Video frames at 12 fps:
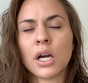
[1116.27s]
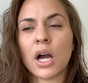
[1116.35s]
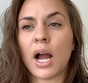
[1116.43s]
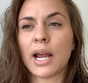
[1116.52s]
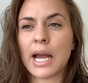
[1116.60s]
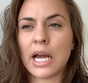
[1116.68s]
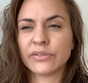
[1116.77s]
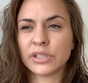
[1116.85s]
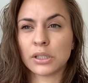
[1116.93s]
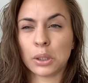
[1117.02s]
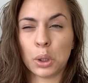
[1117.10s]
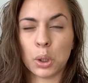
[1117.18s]
I haven't
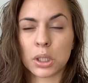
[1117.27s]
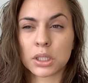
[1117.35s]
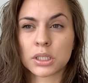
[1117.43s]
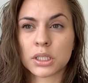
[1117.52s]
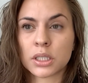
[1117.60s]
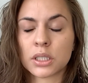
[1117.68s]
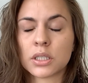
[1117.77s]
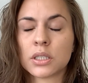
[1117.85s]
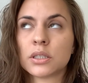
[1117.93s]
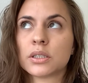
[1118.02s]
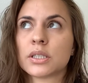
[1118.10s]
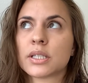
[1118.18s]
looked
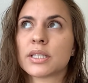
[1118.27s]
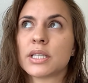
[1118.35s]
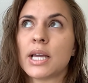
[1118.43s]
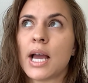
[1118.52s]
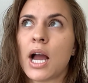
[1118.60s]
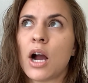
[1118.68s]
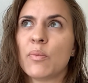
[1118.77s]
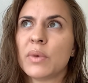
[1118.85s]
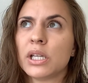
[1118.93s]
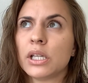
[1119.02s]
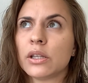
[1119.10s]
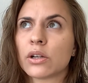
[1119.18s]
to see how
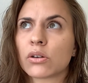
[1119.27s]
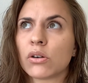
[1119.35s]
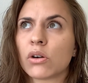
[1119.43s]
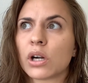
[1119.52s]
many there are.